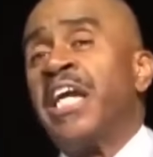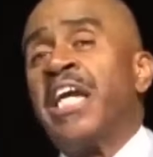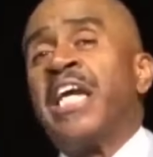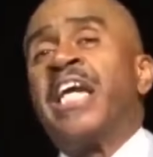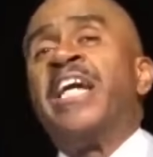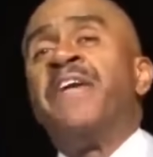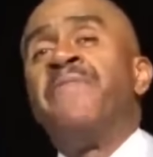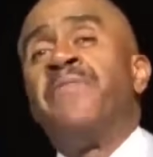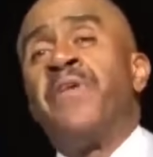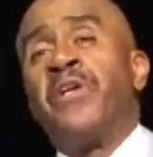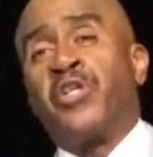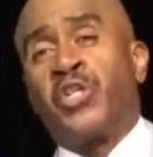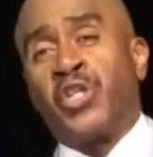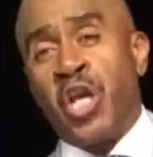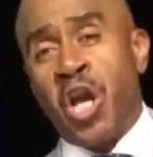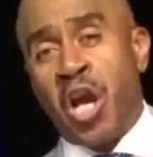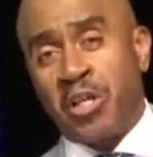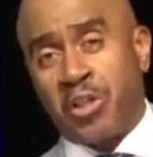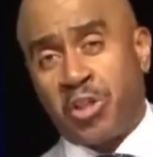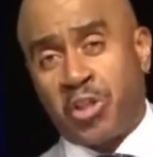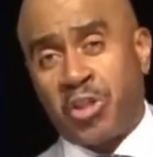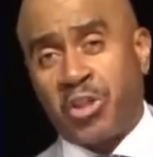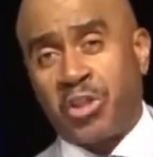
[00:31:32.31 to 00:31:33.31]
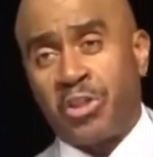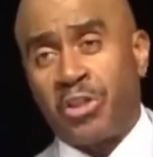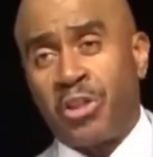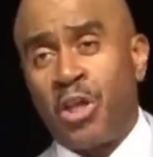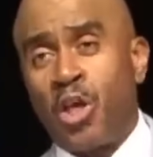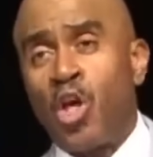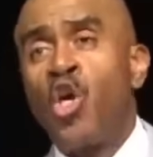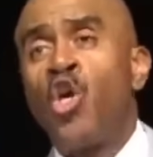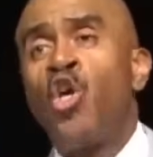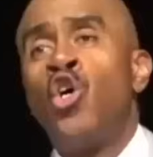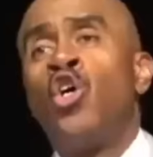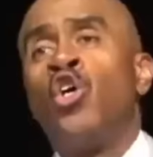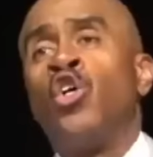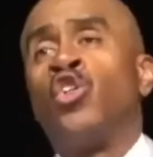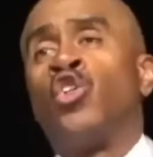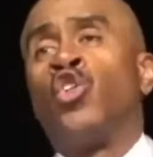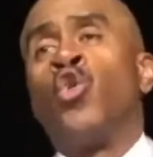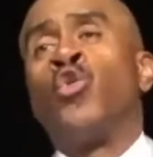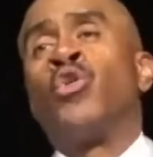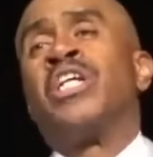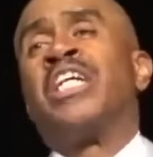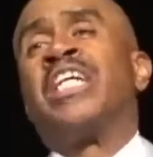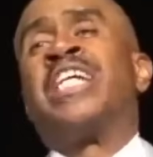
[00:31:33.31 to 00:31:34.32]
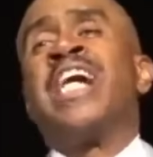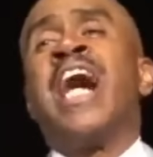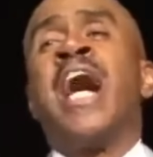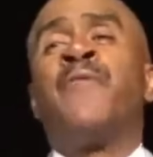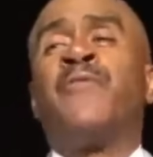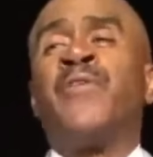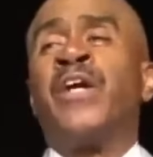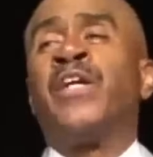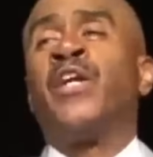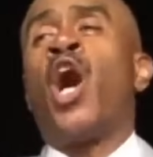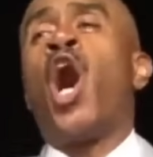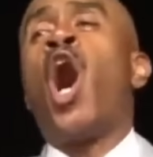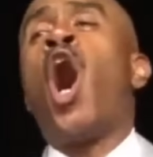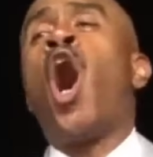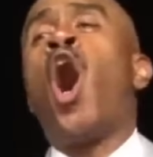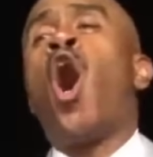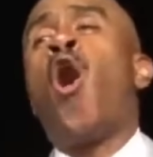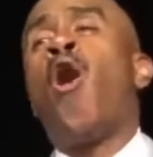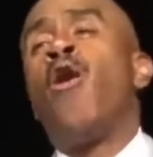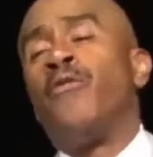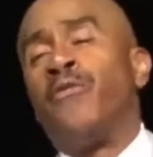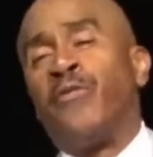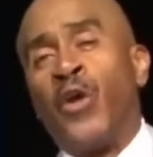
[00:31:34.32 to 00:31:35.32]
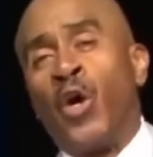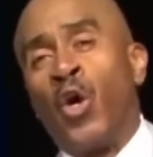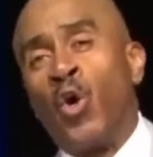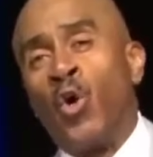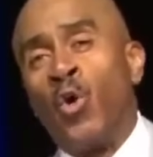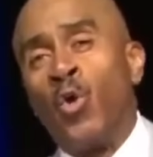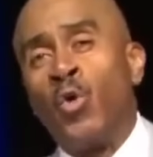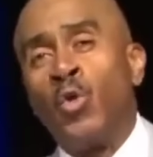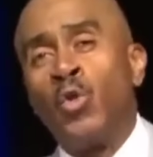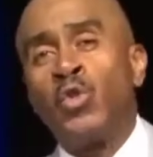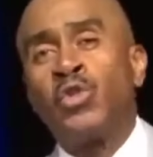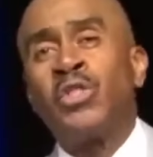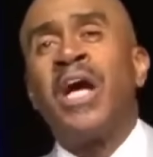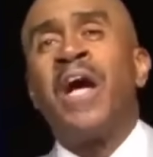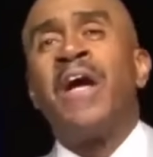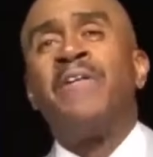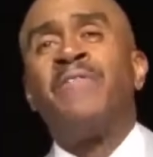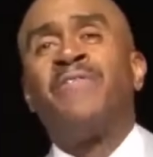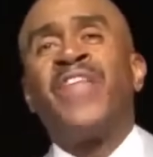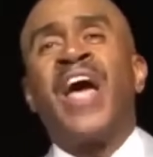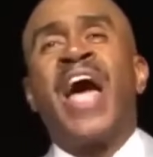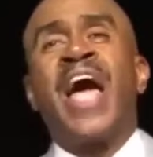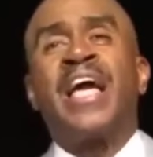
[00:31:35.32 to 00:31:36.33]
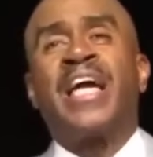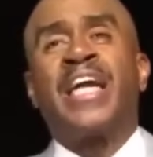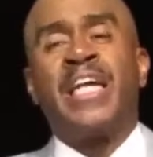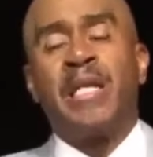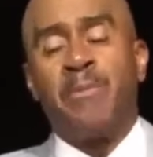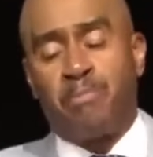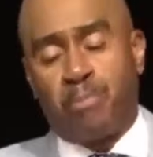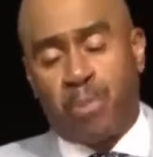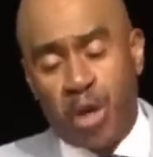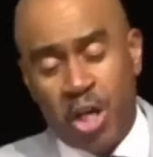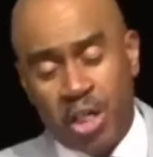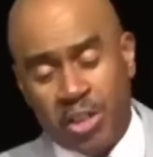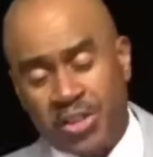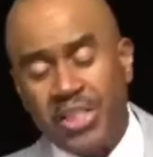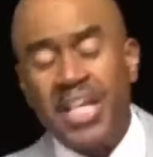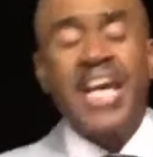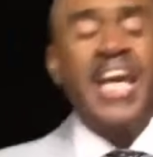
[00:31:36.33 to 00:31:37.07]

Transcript: in the church to govern all those that he put